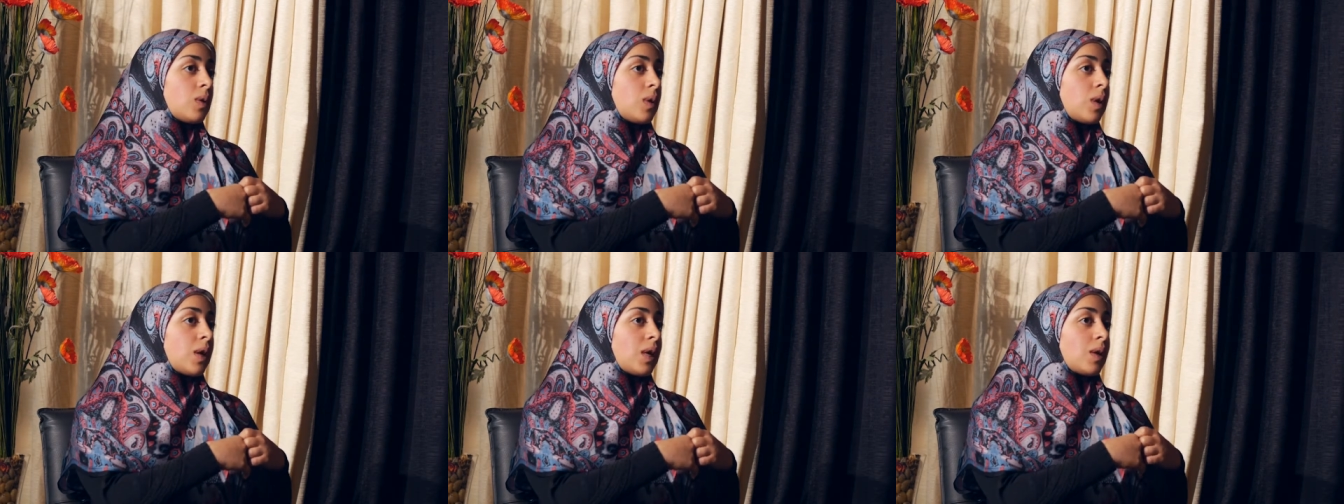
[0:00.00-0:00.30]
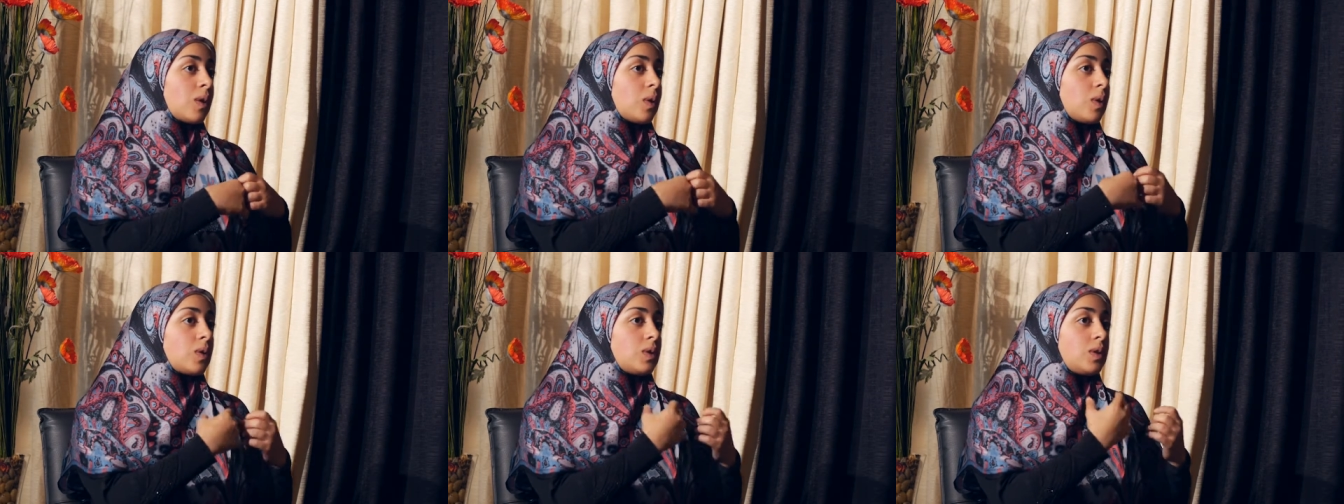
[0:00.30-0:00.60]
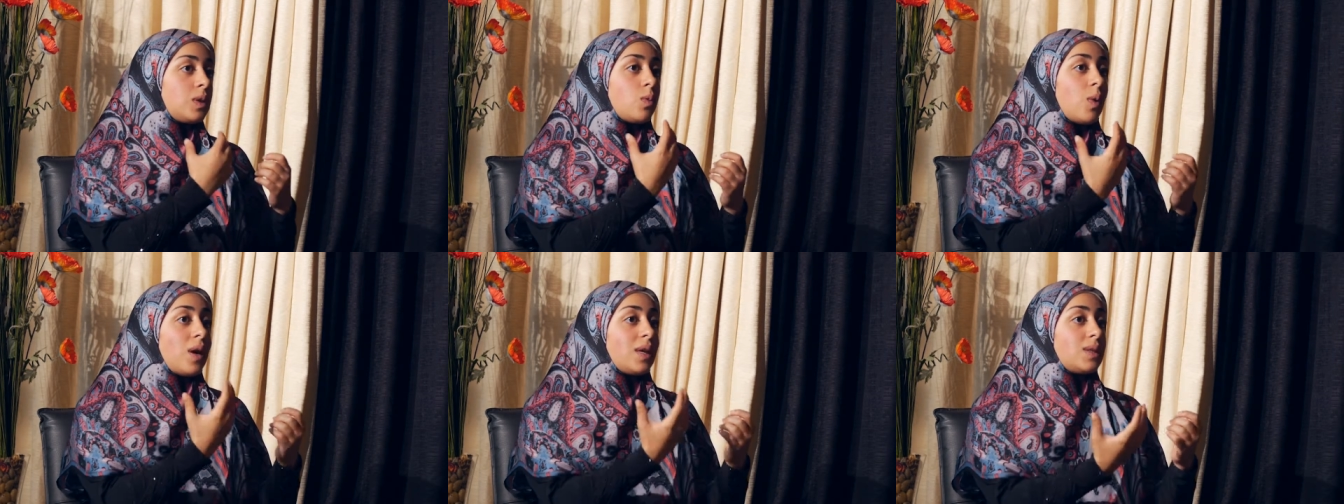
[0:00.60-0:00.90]
Like, because
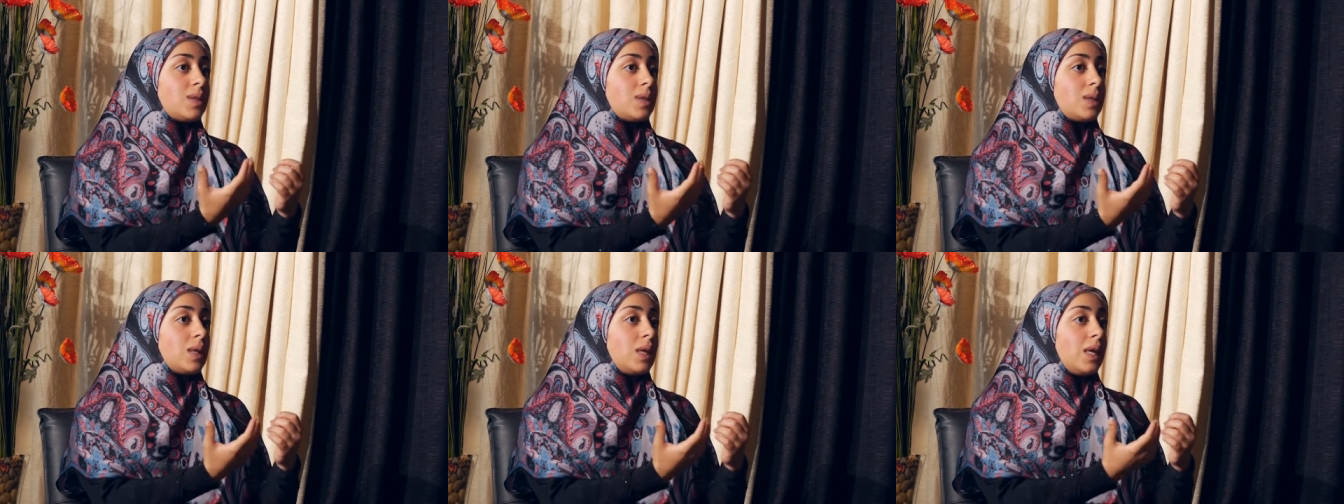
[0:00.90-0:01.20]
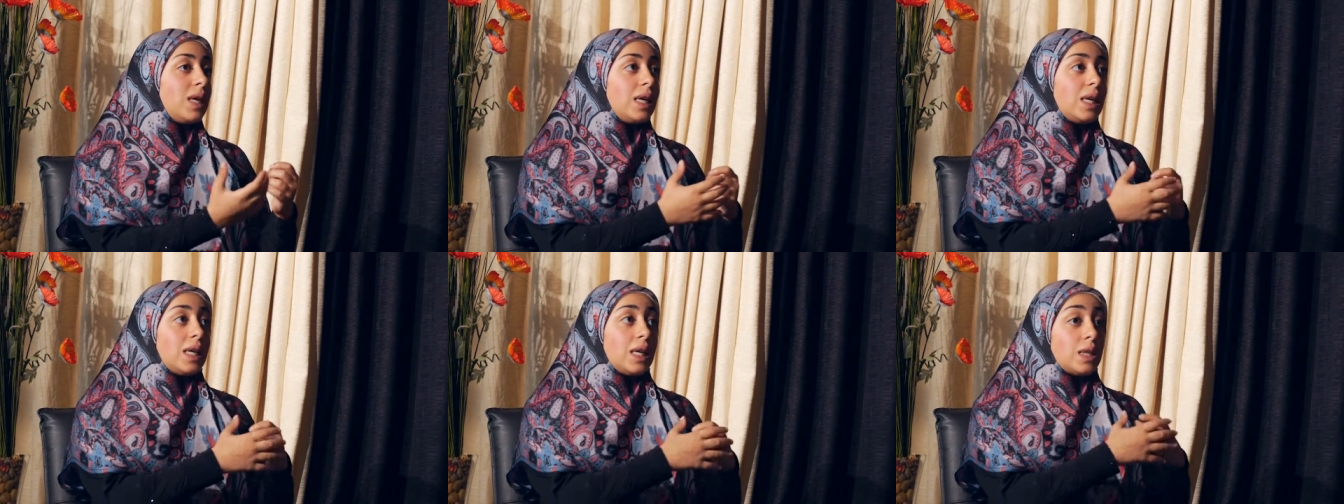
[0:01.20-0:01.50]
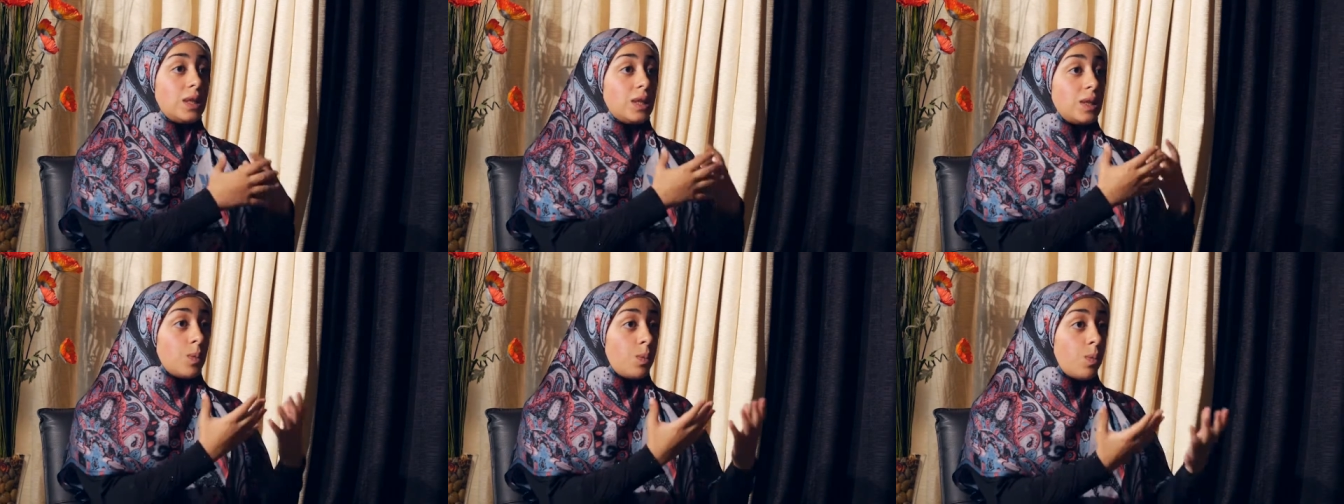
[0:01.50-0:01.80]
the West
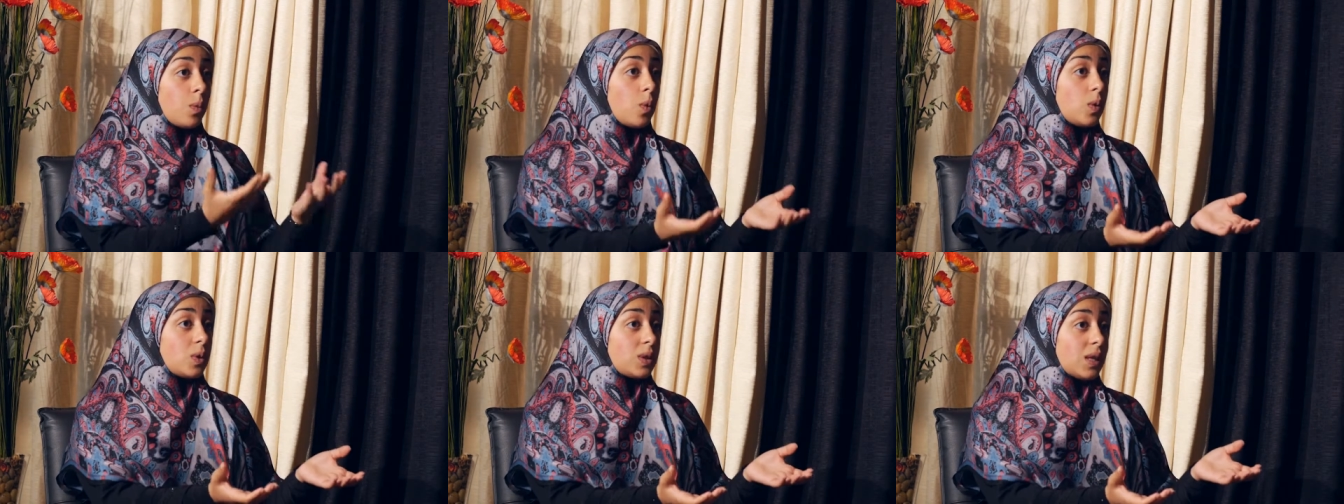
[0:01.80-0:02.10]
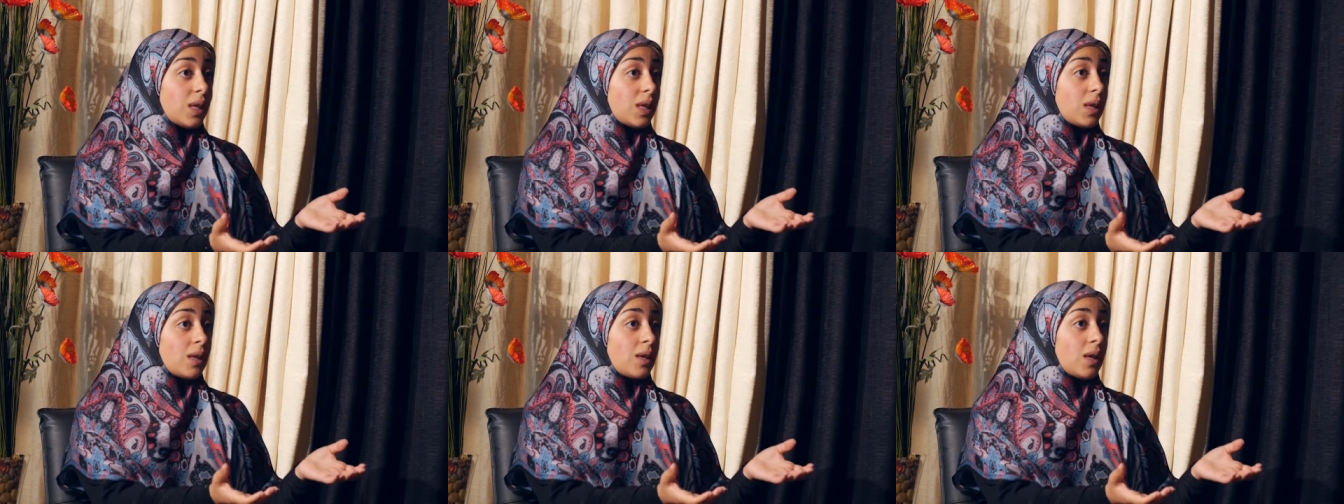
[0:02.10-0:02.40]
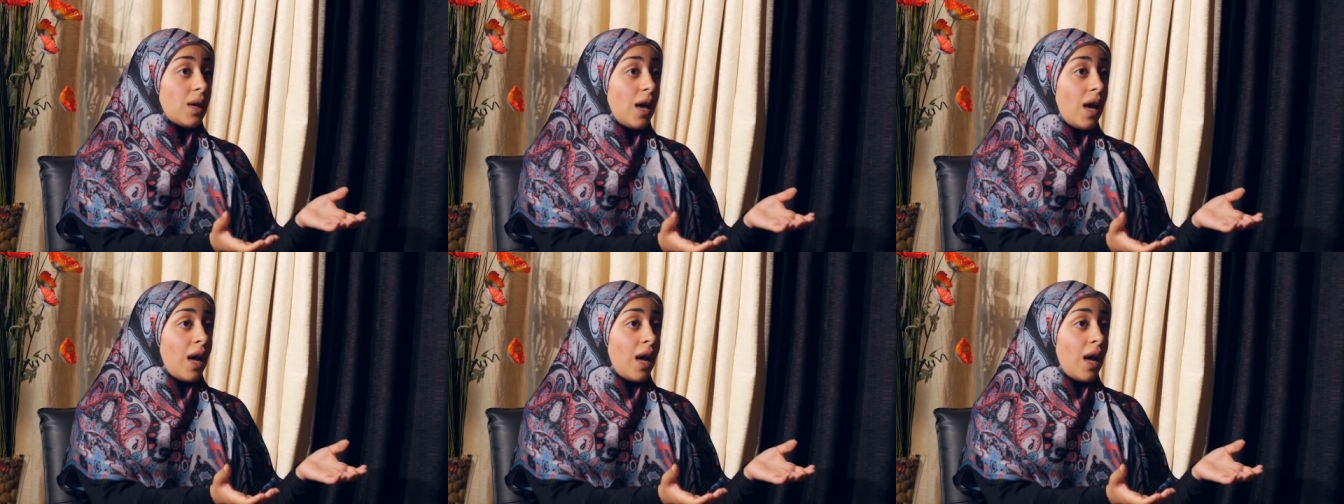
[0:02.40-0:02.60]
is supporting